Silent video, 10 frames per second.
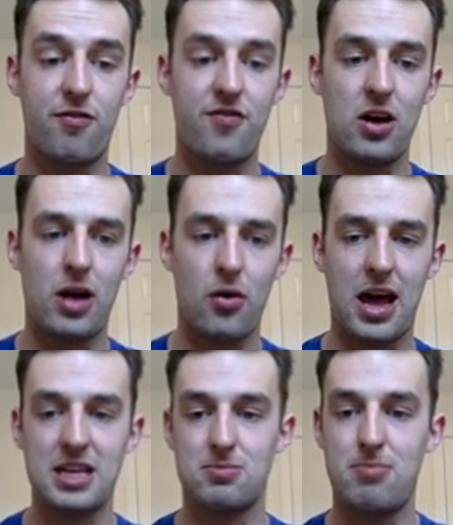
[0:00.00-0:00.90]
fill out
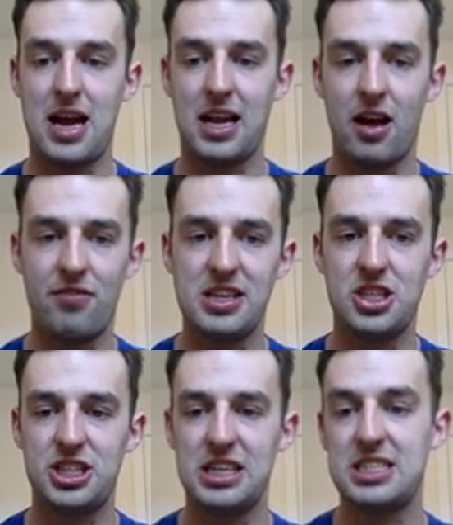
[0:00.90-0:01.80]
as many of these
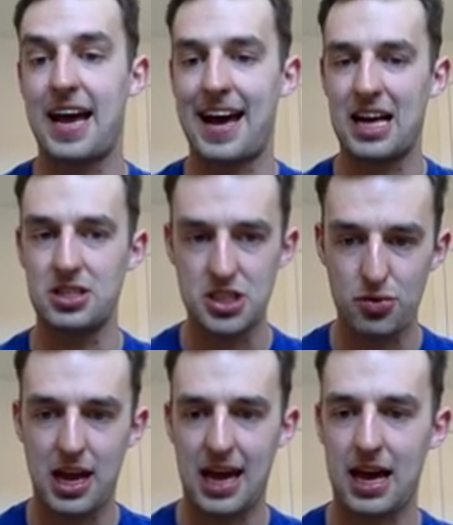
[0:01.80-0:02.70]
sheets as you
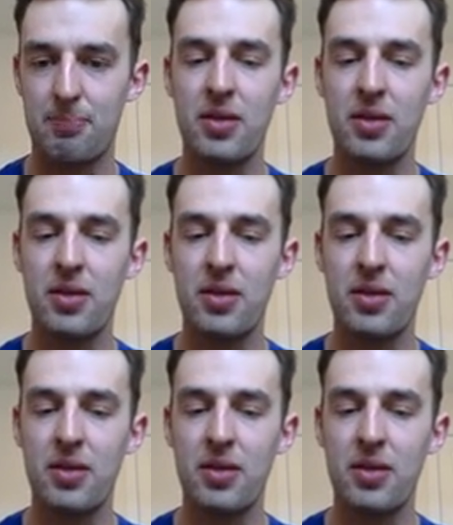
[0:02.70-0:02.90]
can.